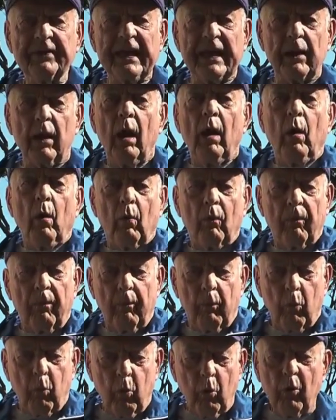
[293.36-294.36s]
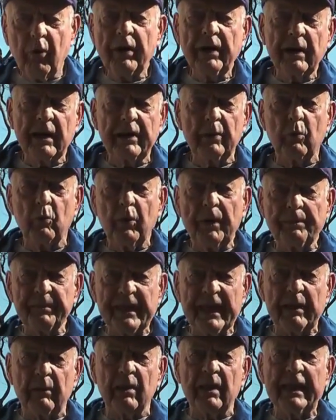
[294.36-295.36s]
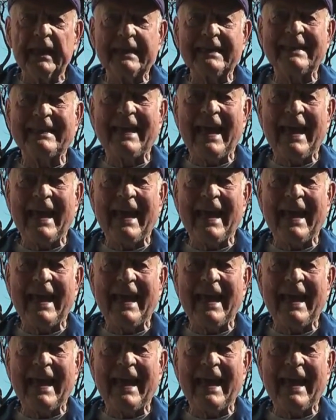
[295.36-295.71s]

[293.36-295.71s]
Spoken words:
they really whip that leg